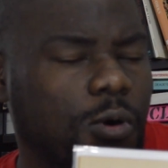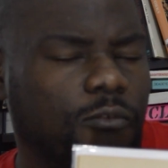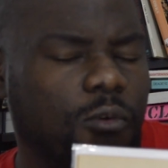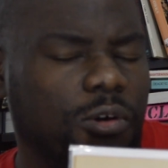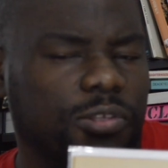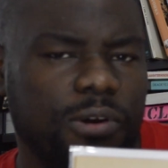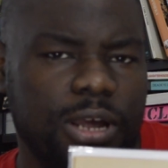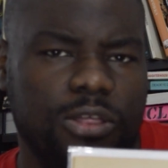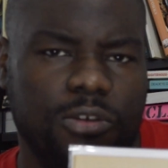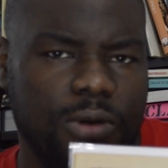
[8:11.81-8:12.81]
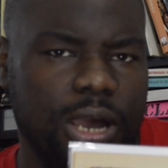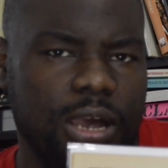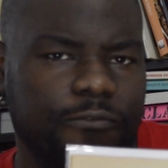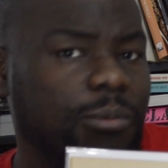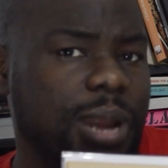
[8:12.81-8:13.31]
or
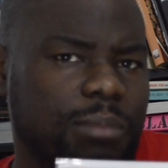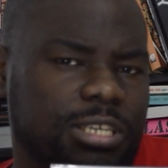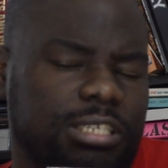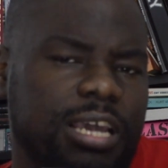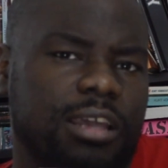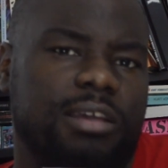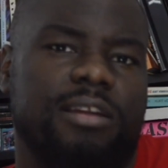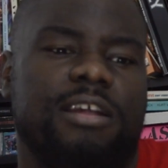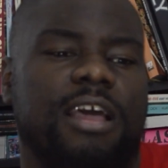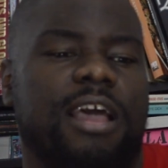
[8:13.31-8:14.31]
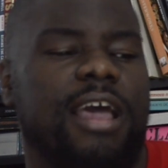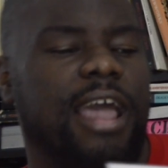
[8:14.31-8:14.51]
433, if I'm not mistaken.